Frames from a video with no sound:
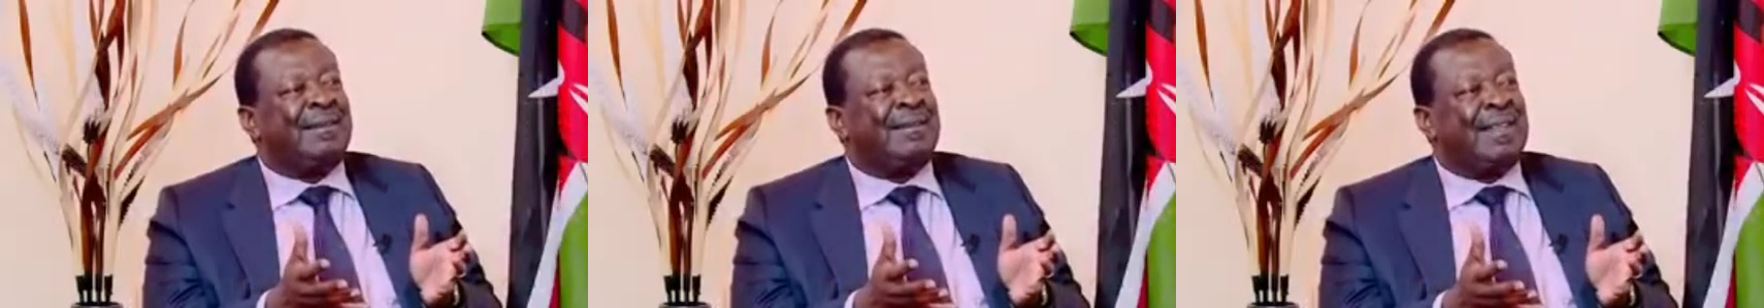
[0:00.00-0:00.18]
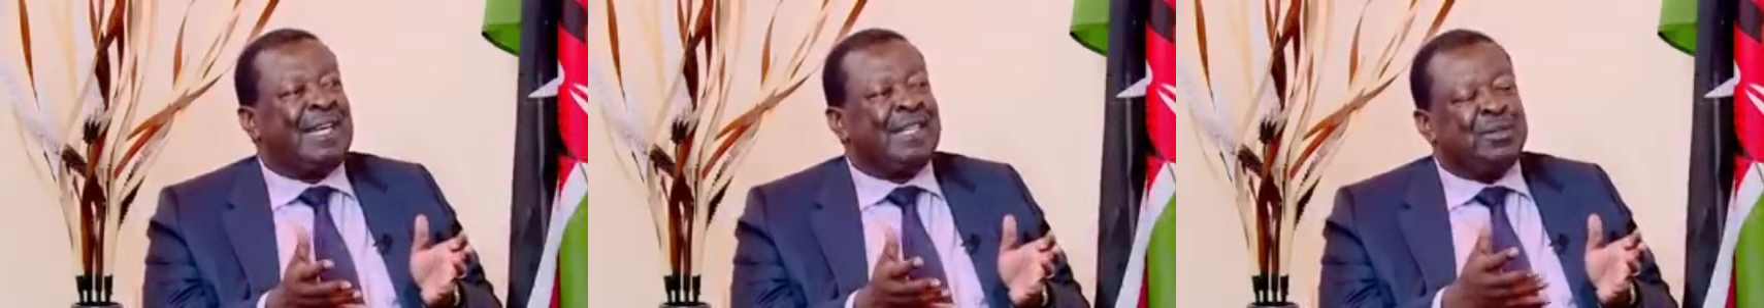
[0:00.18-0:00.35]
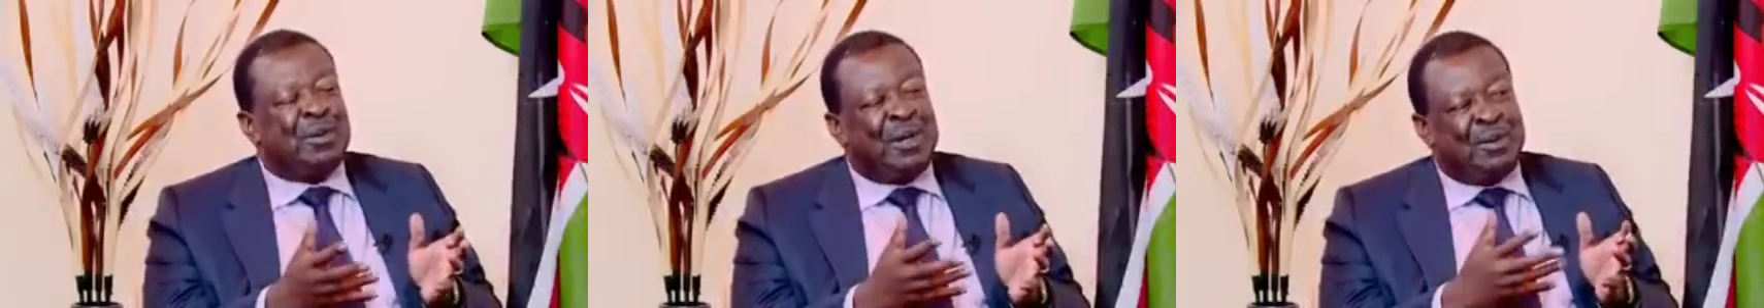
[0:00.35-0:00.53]

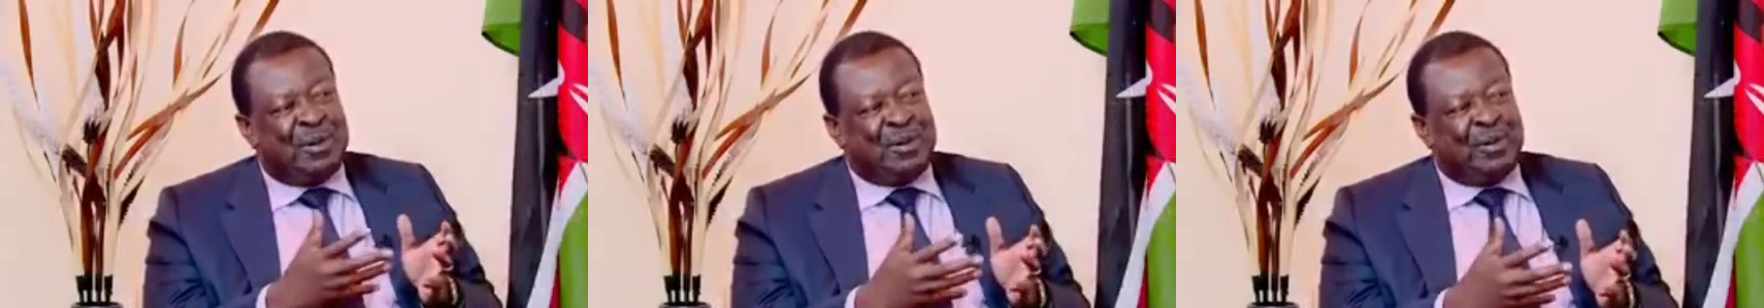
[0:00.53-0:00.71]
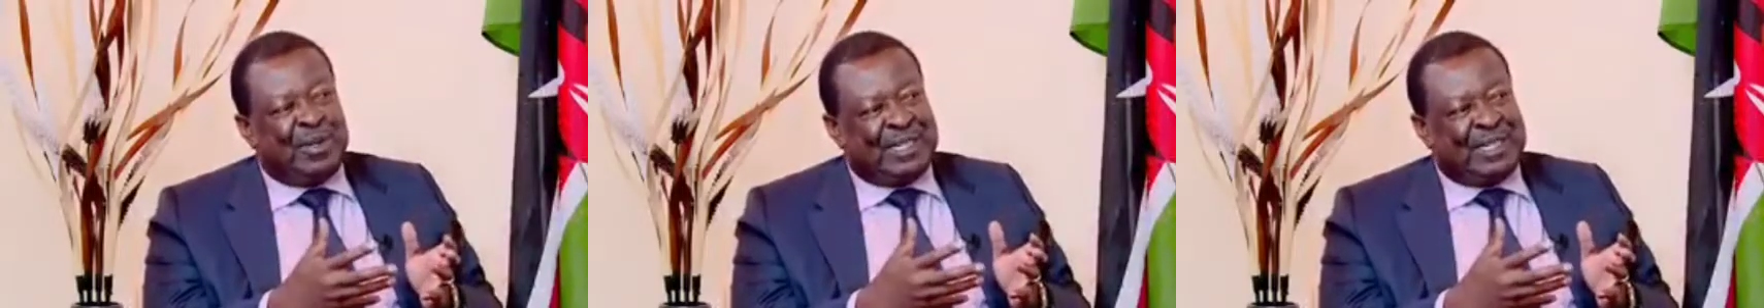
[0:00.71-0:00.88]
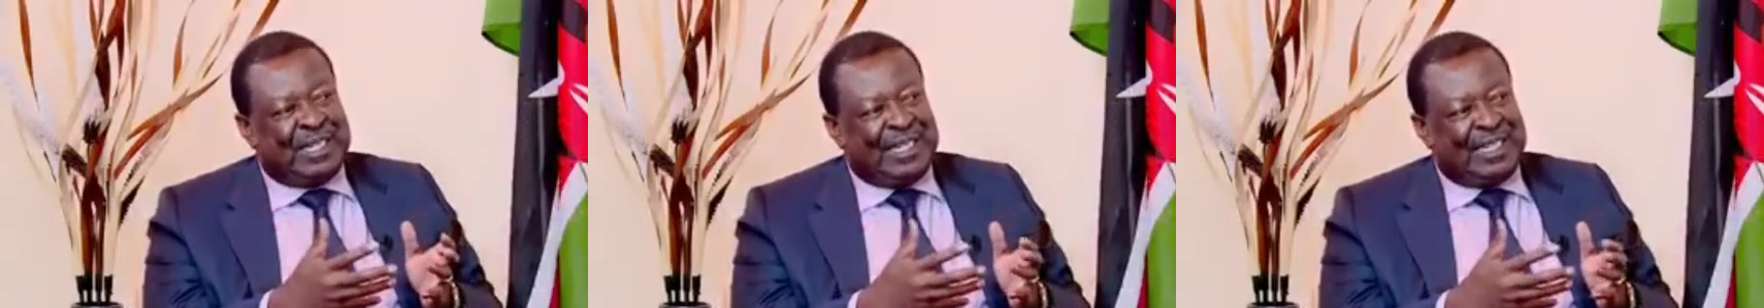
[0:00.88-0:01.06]
That's why when
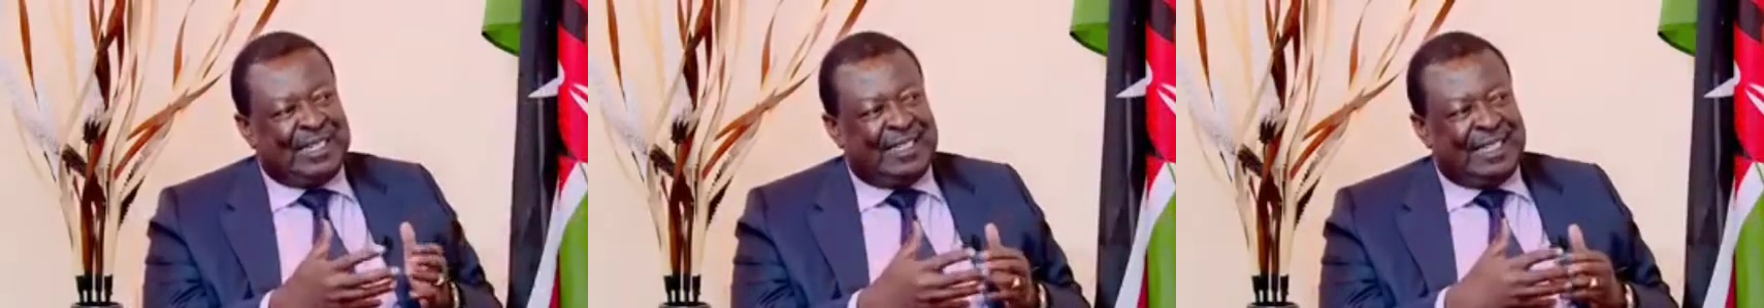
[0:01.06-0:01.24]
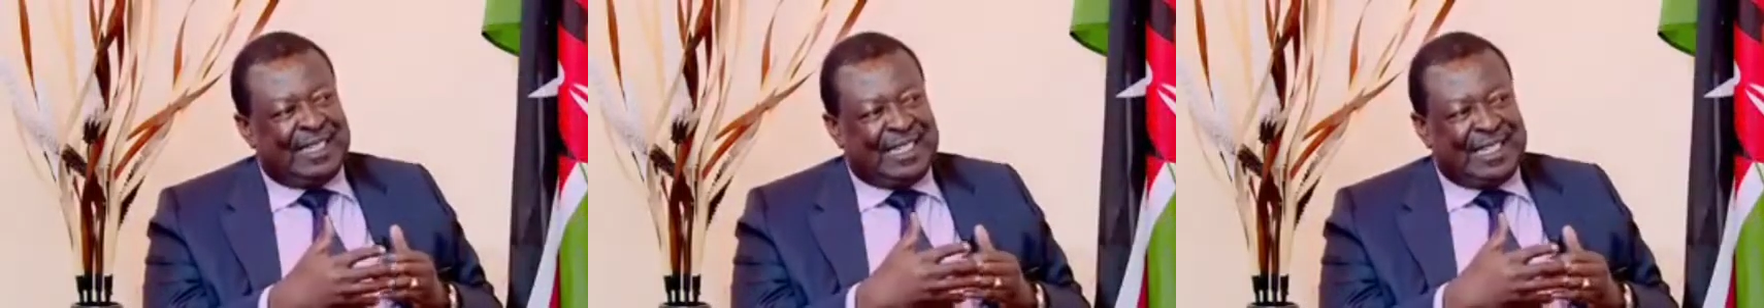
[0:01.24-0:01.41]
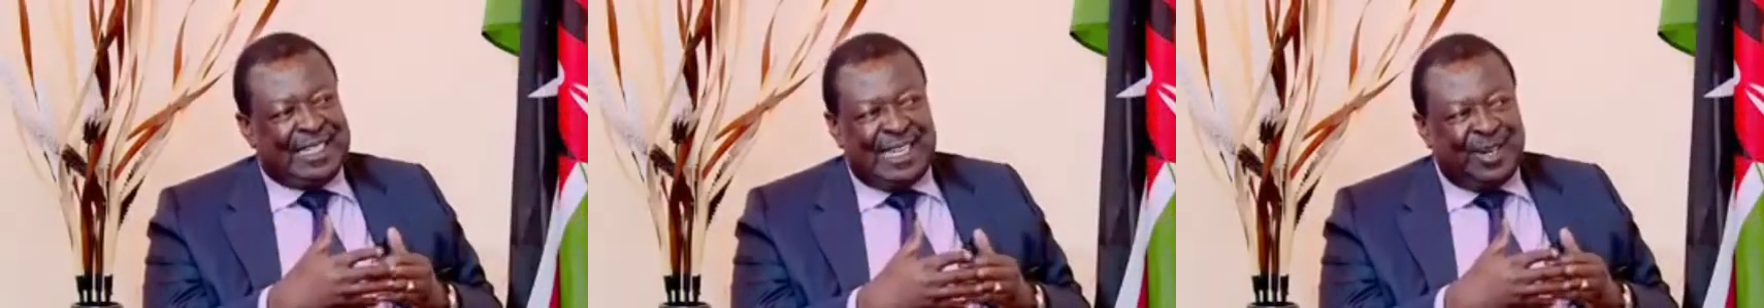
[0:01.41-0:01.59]
we say that
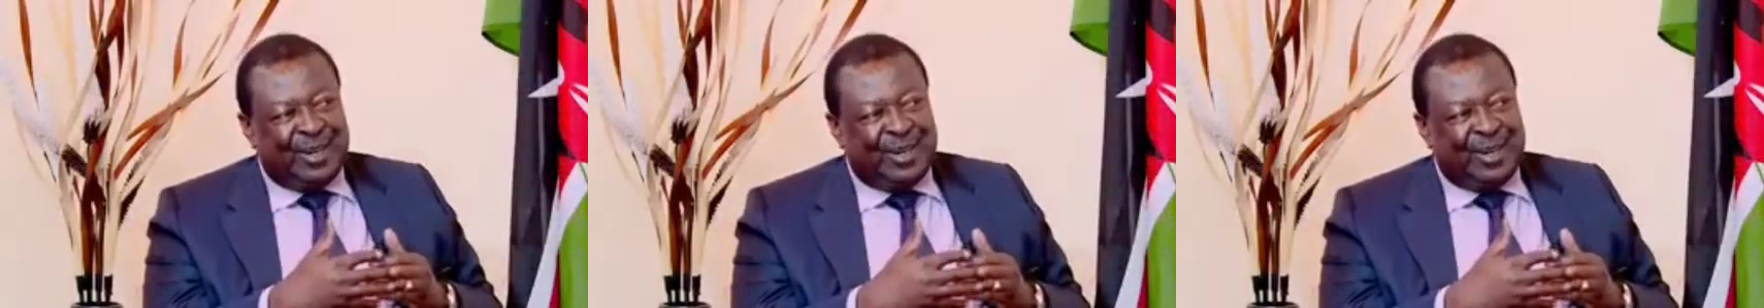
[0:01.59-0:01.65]
these are